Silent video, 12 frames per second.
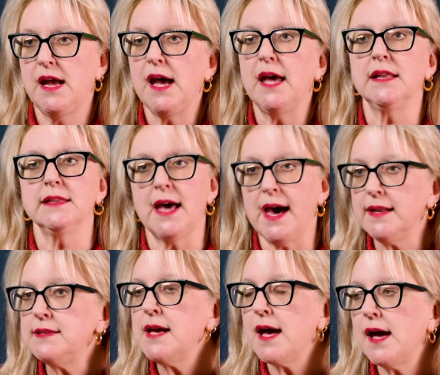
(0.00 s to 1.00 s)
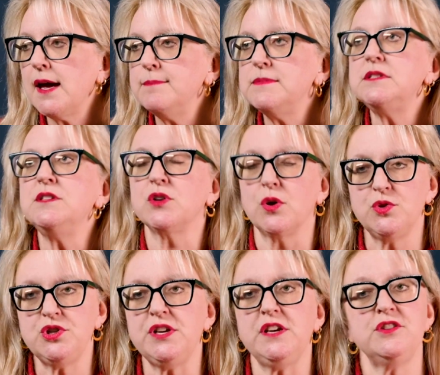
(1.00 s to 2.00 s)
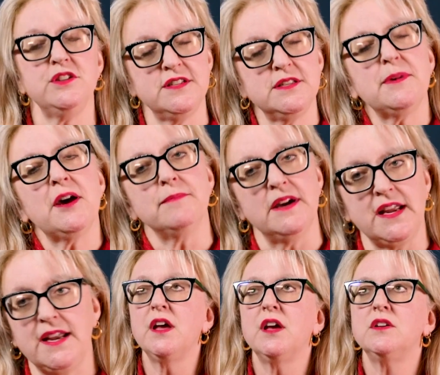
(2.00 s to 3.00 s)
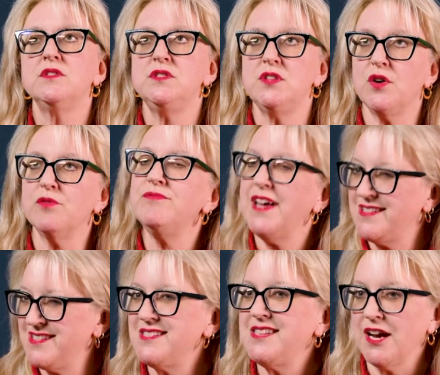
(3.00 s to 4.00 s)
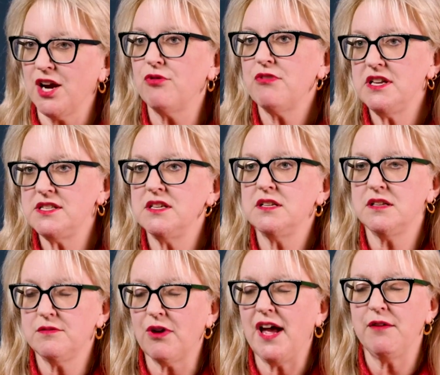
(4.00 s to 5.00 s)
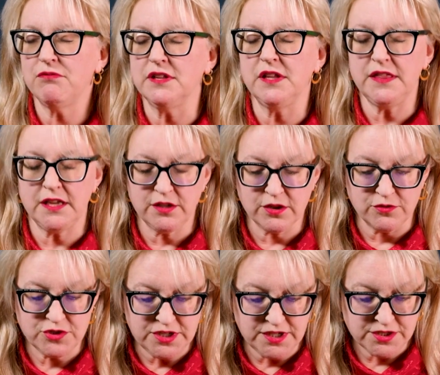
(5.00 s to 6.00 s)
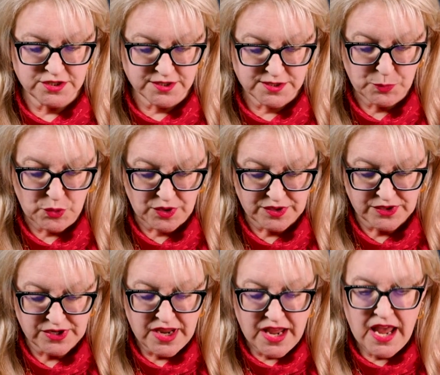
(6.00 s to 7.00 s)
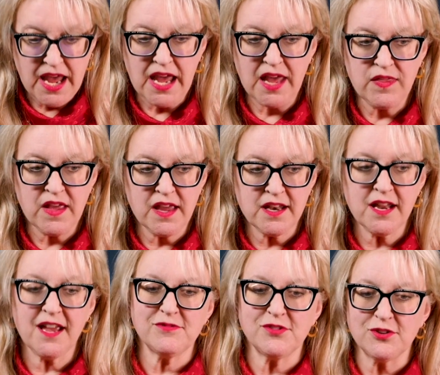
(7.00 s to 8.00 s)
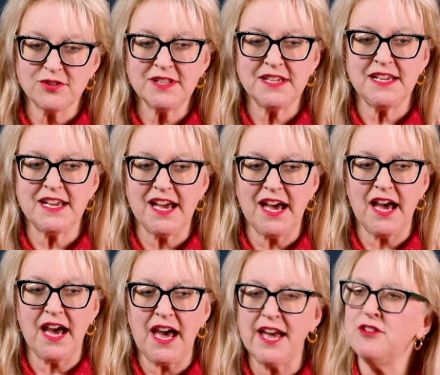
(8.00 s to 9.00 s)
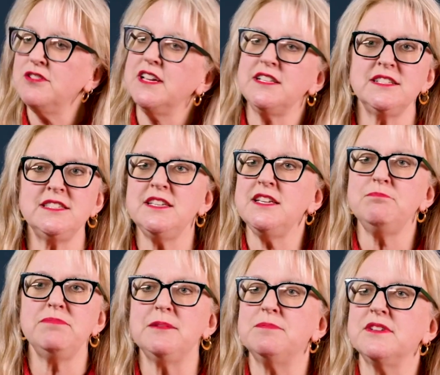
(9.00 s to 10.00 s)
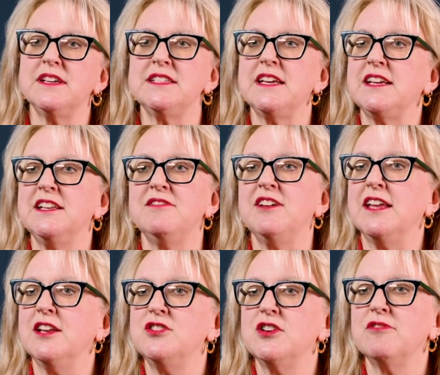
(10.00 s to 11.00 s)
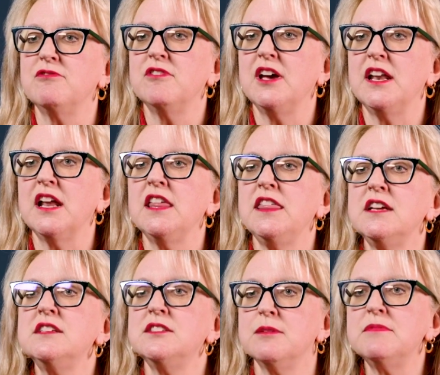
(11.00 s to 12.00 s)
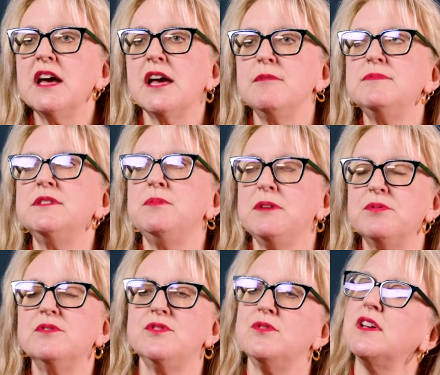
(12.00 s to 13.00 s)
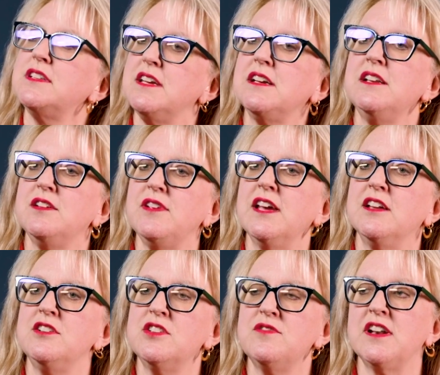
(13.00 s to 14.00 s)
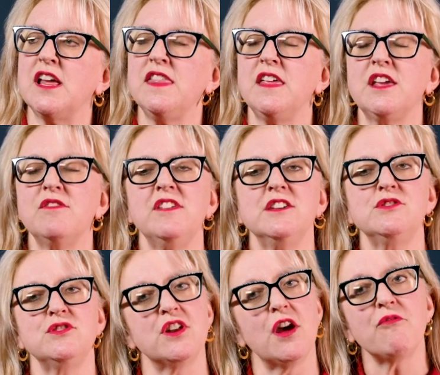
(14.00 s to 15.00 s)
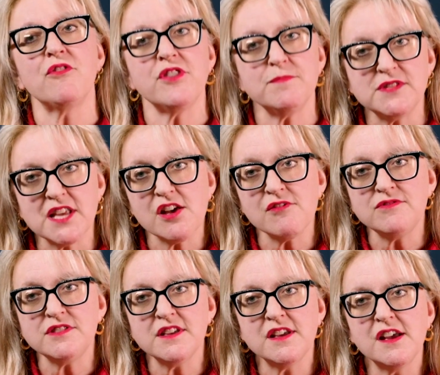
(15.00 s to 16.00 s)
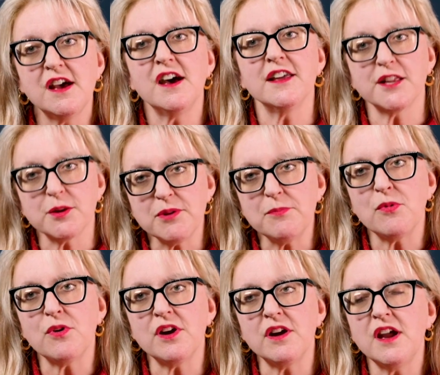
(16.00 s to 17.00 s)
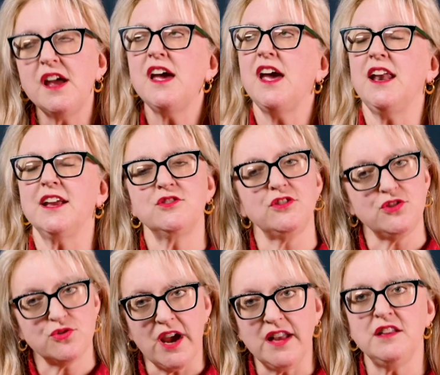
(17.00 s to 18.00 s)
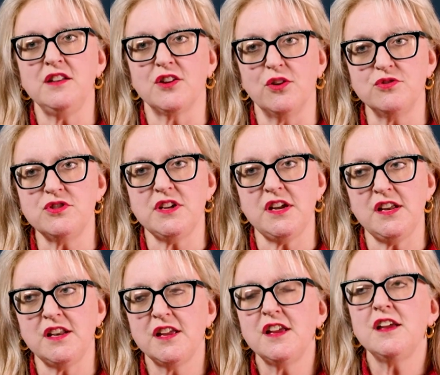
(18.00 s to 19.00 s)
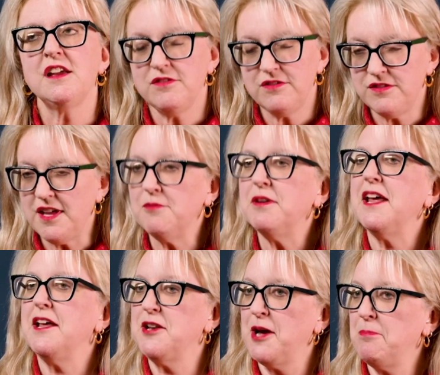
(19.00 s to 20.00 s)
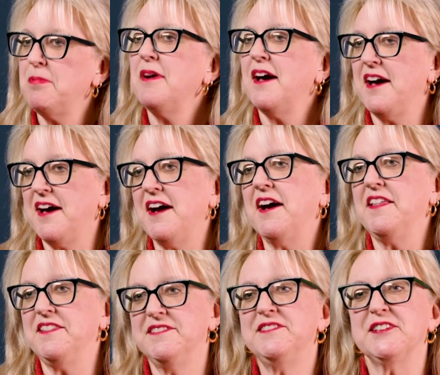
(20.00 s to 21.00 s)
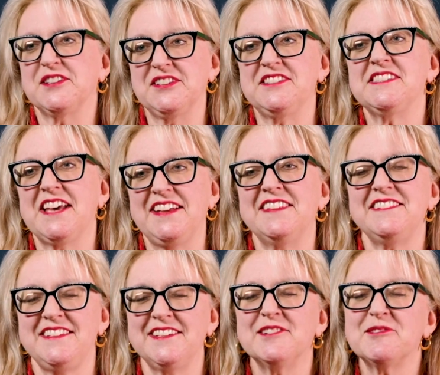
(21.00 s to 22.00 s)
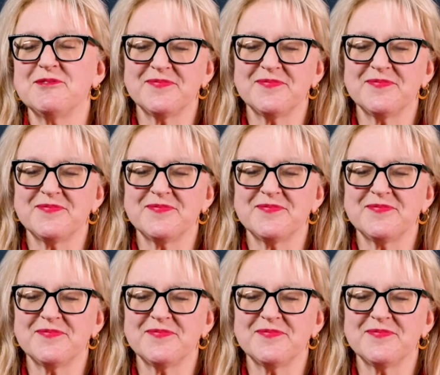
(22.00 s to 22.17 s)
And a lot of times negotiation is about money. So that's the second reason why I really think negotiation is important. And then thirdly, I don't like to see people get taken advantage of. And I think sometimes people do get taken advantage of, and I think if they stood up for themselves a little bit more and actually tried to negotiate, they would end up on the good side of the deal.